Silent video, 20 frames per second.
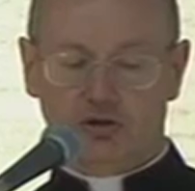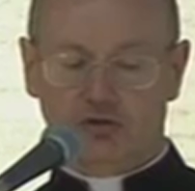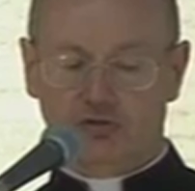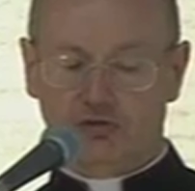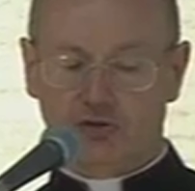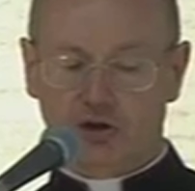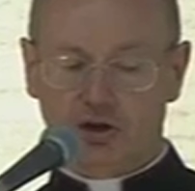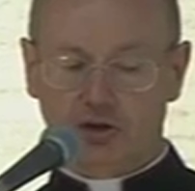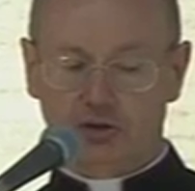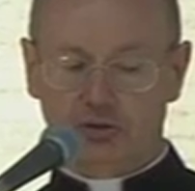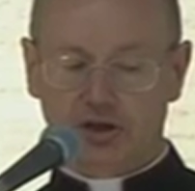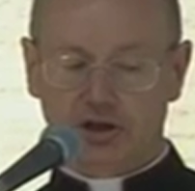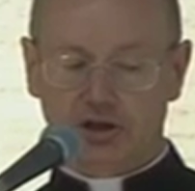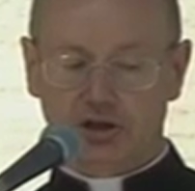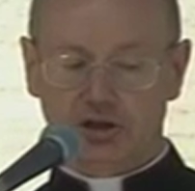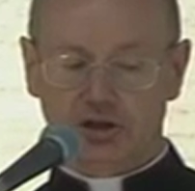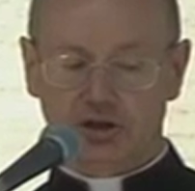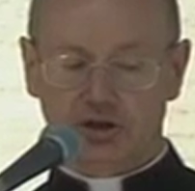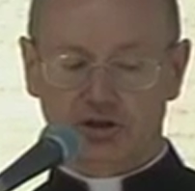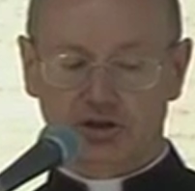The
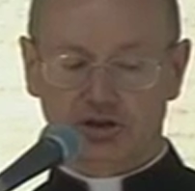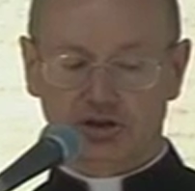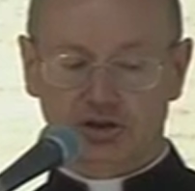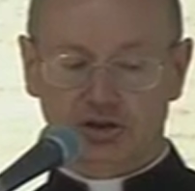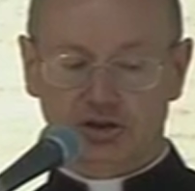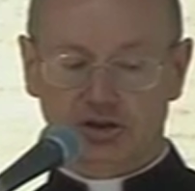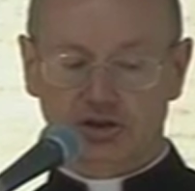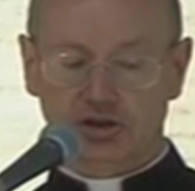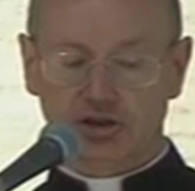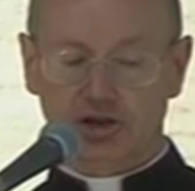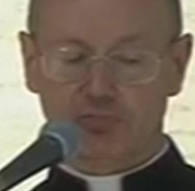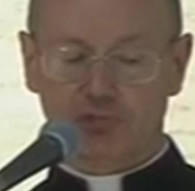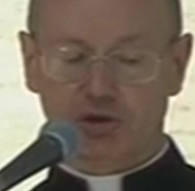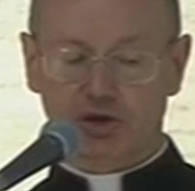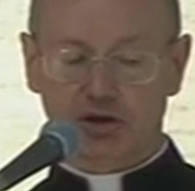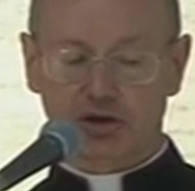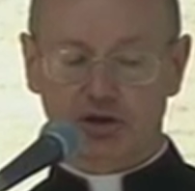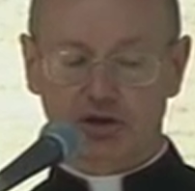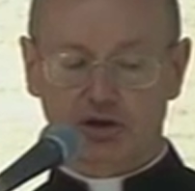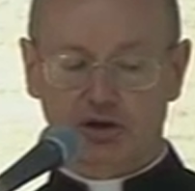following is a
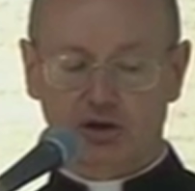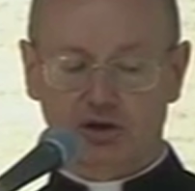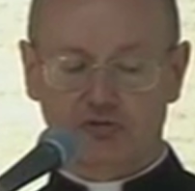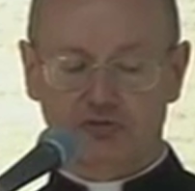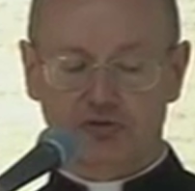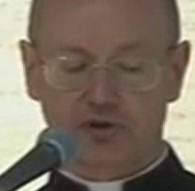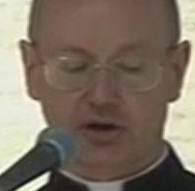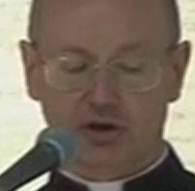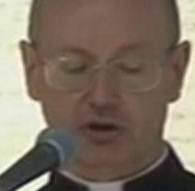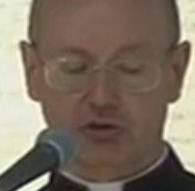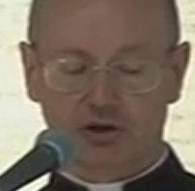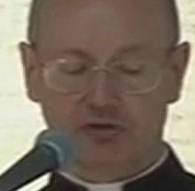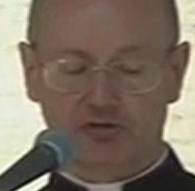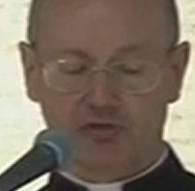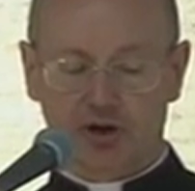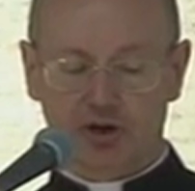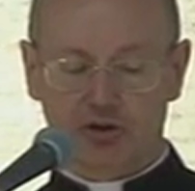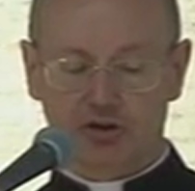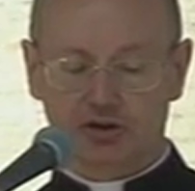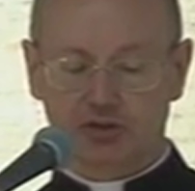summary of the Holy
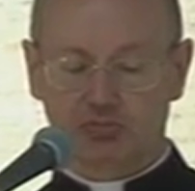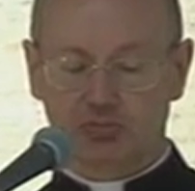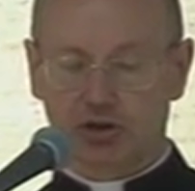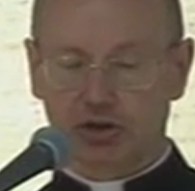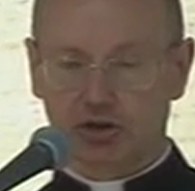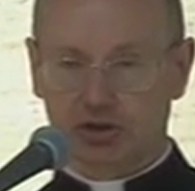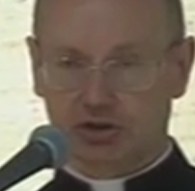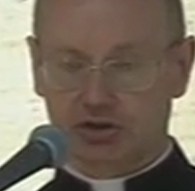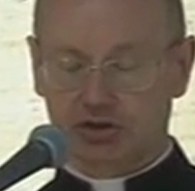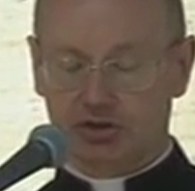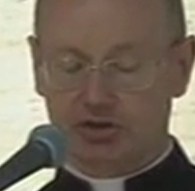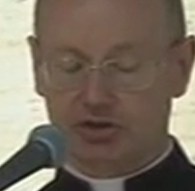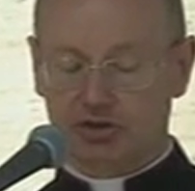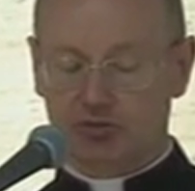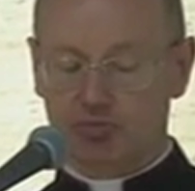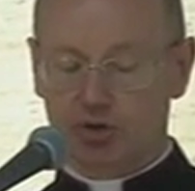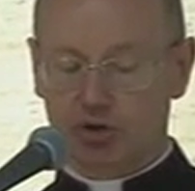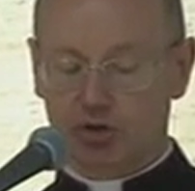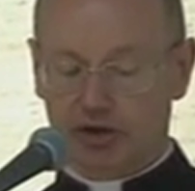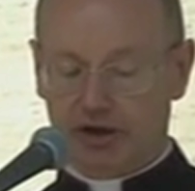Father's words
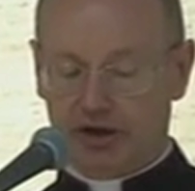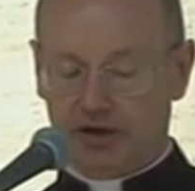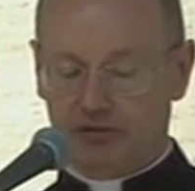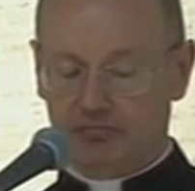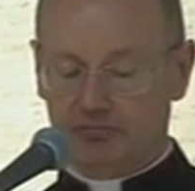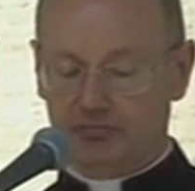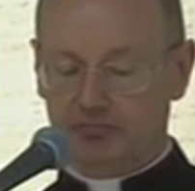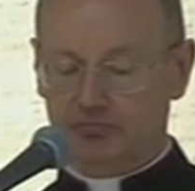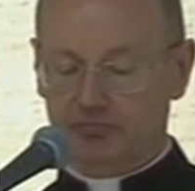this morning.